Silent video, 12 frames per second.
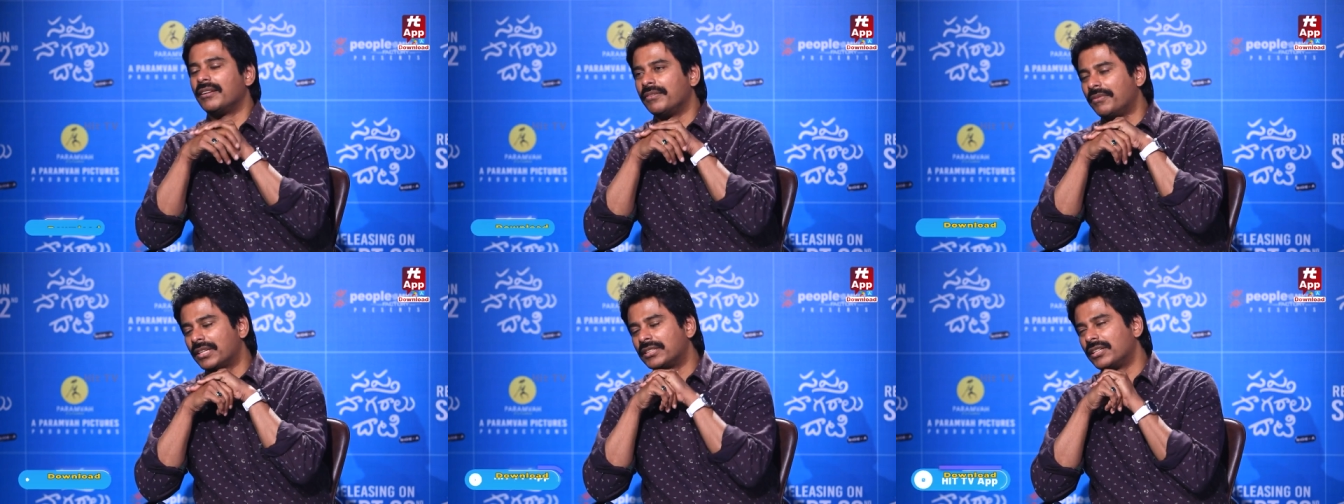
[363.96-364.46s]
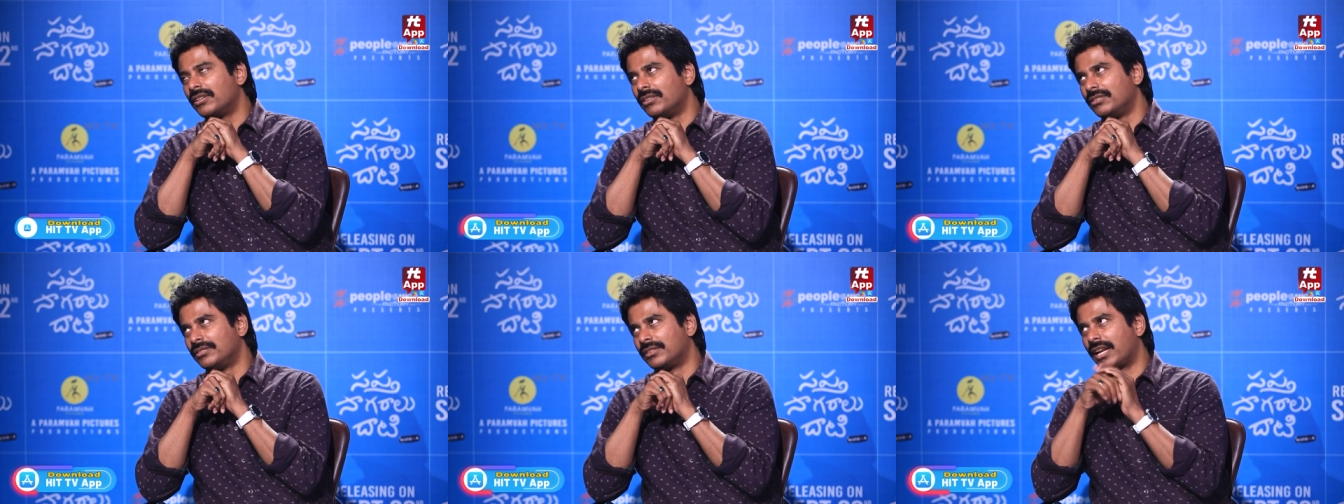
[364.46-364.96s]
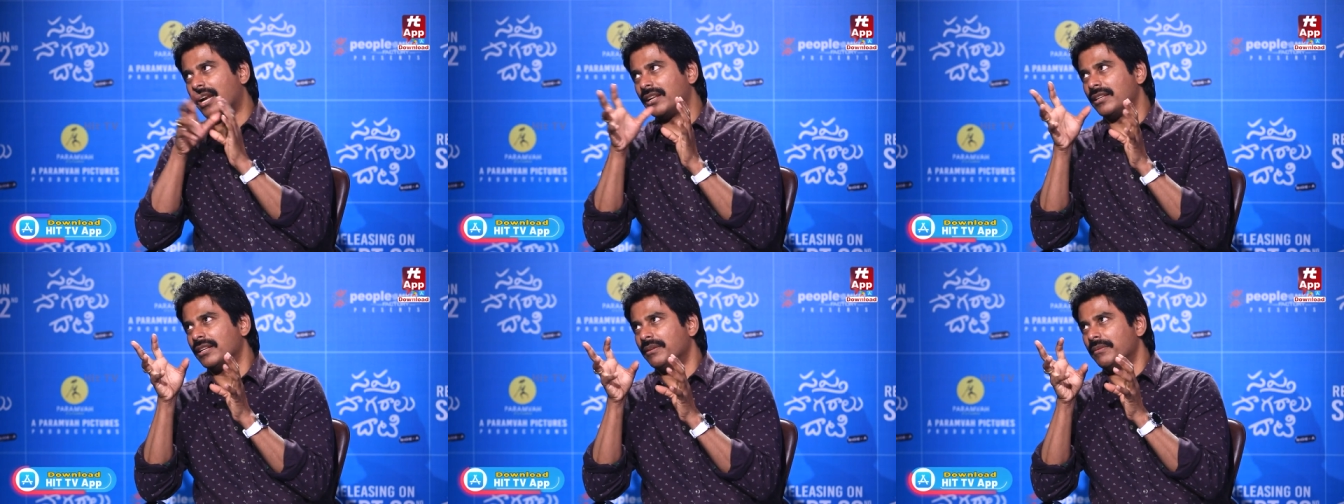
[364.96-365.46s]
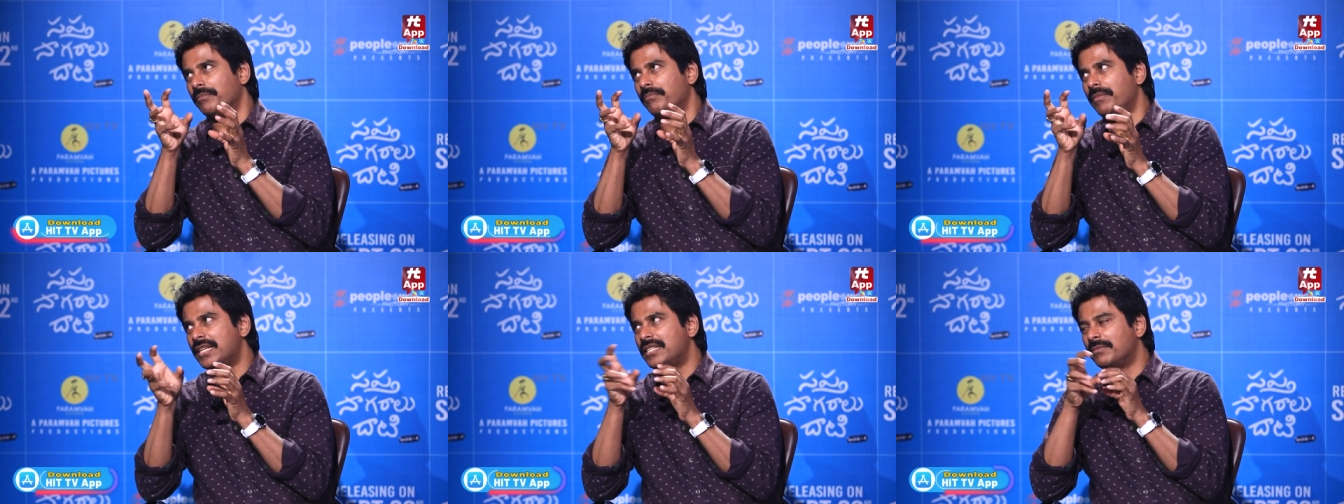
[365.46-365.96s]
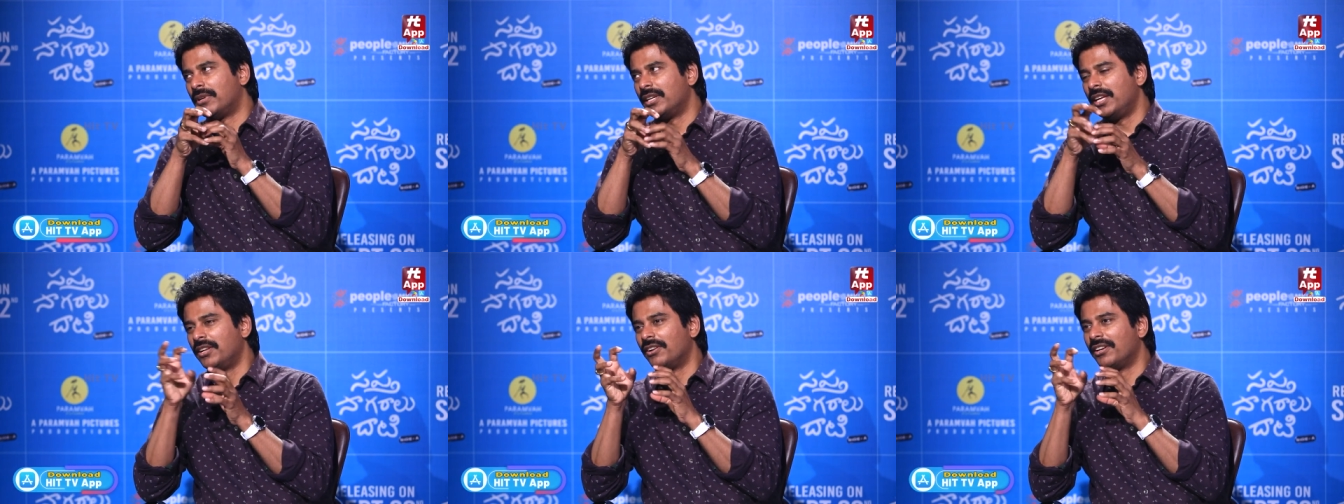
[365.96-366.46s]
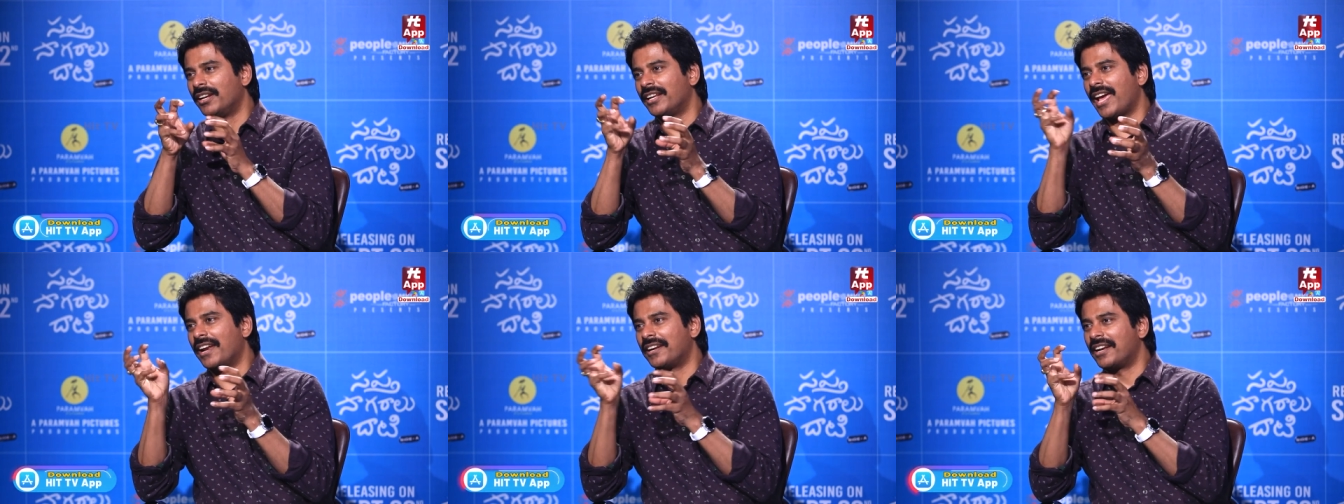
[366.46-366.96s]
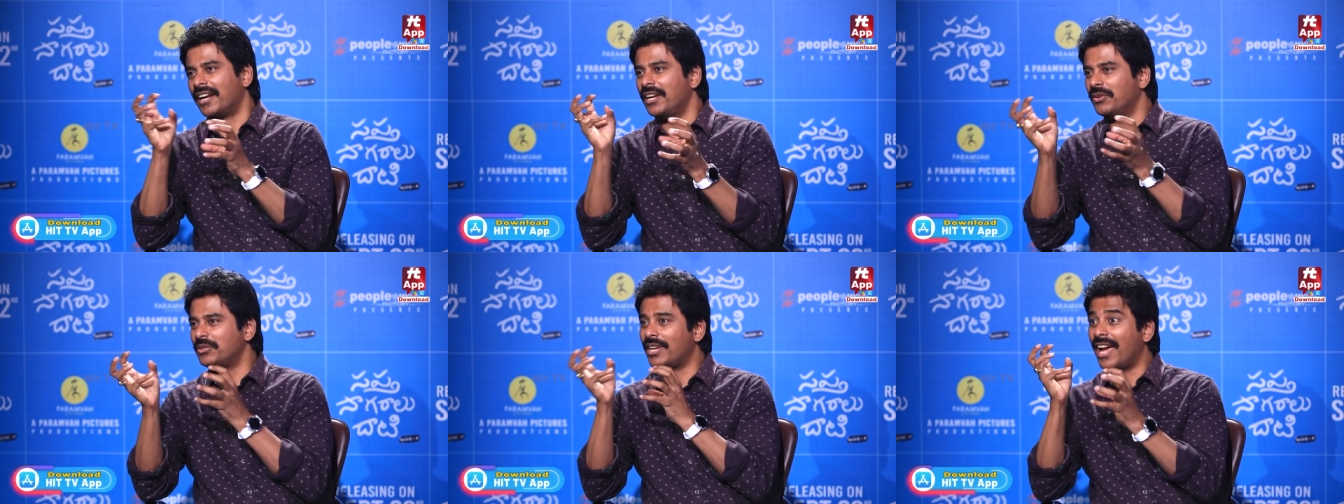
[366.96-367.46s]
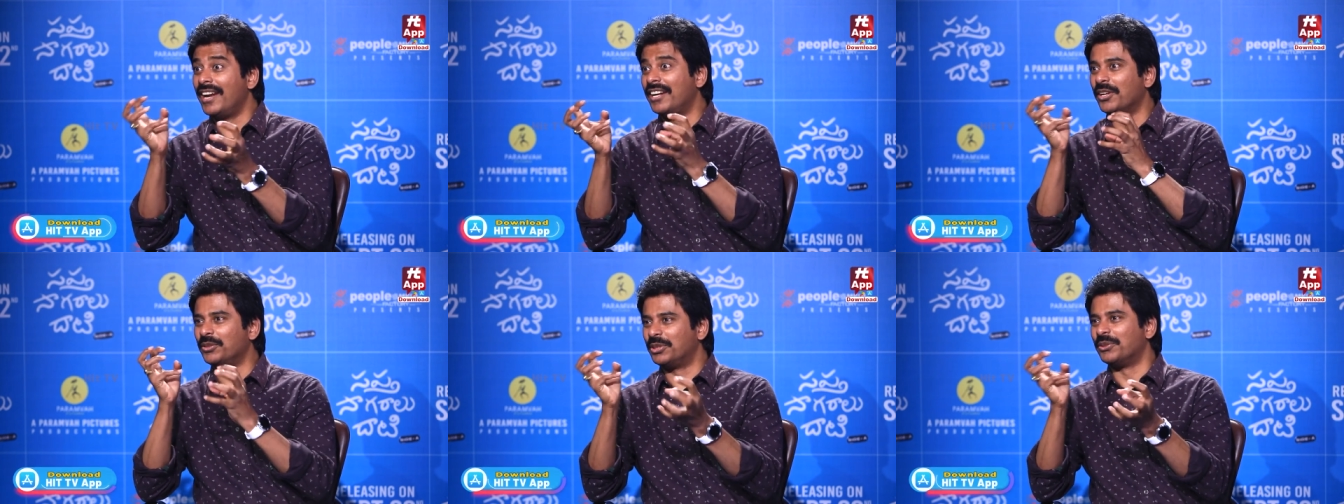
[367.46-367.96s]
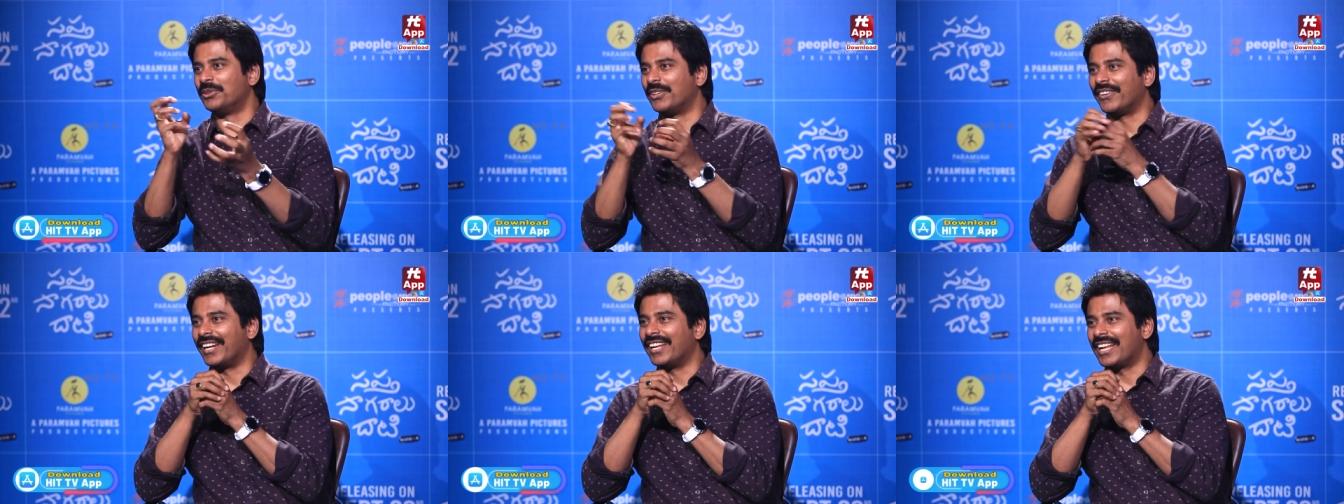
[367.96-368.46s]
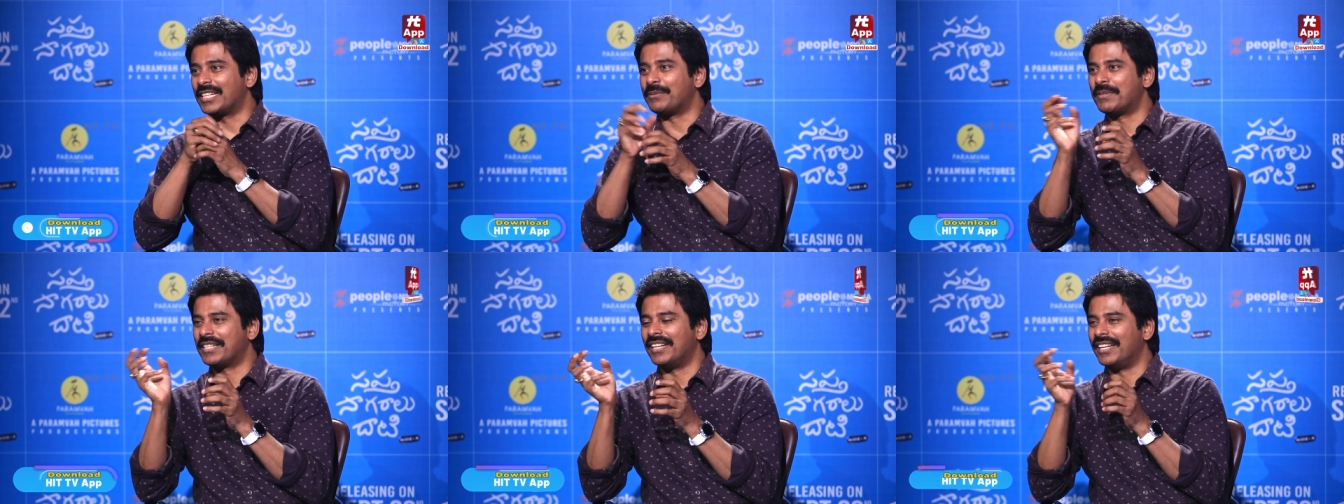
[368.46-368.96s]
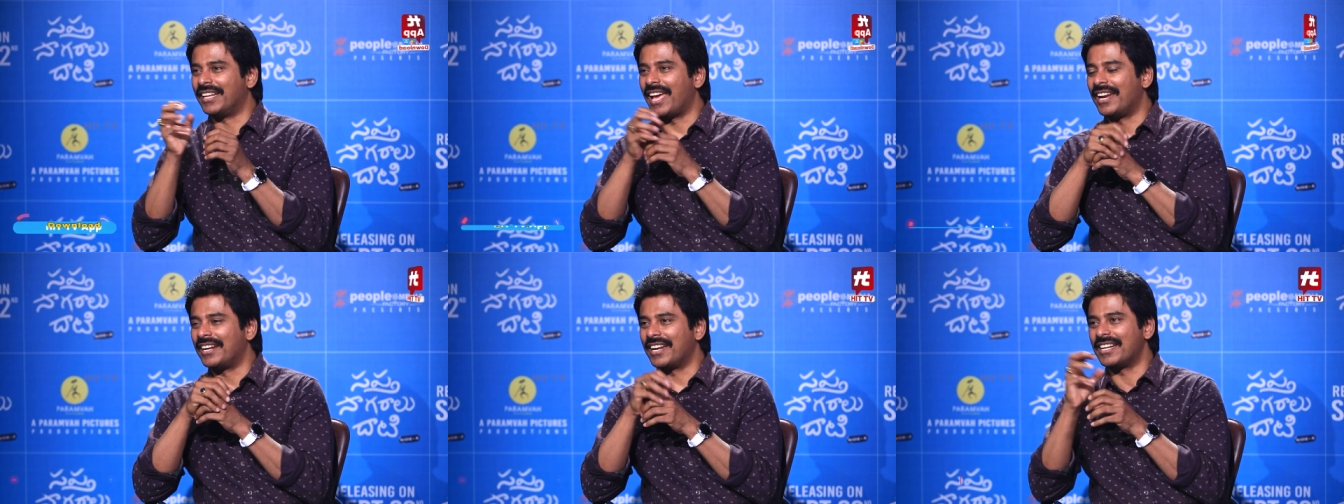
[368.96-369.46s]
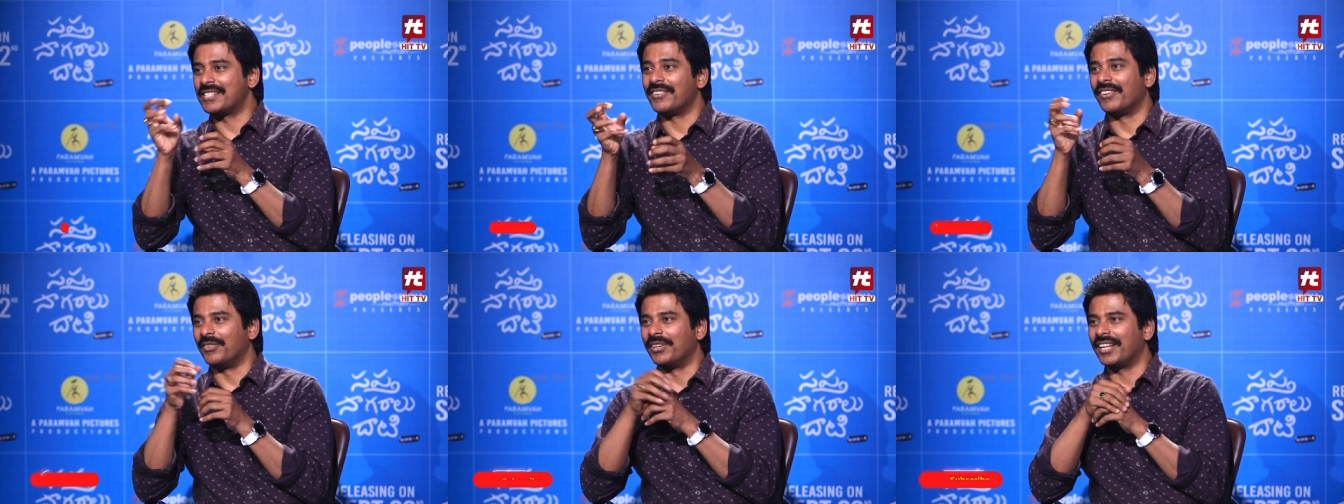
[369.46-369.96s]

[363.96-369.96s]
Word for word: function, I was a hero character and highlight especially characterization.